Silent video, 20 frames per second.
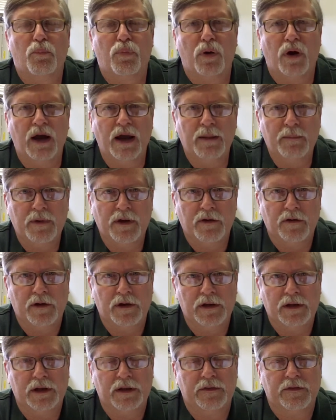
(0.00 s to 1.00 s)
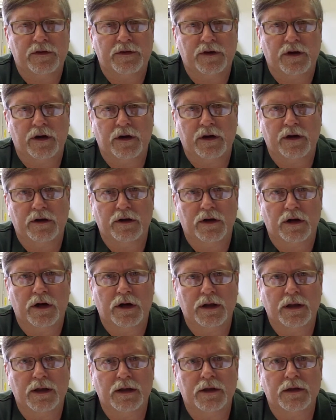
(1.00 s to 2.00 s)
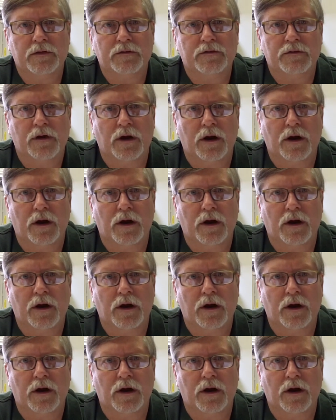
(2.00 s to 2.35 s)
Primarily, the target audience